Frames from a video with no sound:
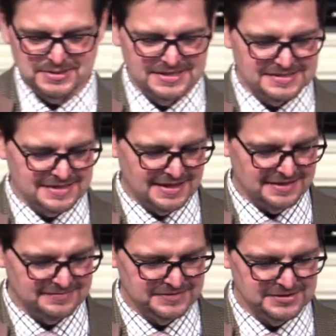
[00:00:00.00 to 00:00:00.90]
Praise
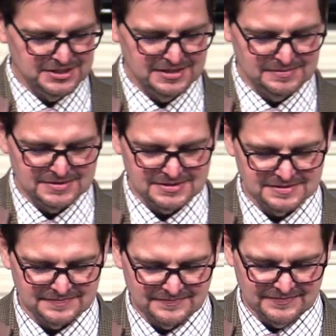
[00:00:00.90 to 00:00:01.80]
God for
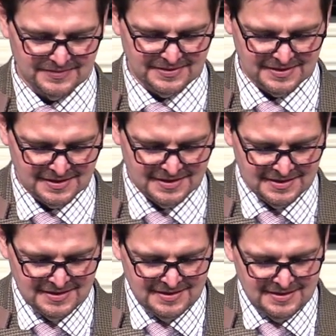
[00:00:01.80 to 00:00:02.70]
James.
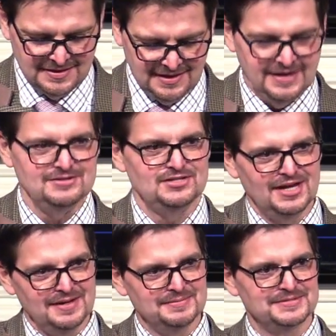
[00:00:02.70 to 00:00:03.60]
And
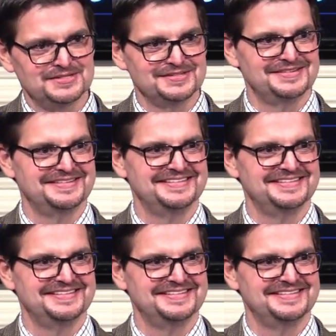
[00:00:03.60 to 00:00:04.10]
James.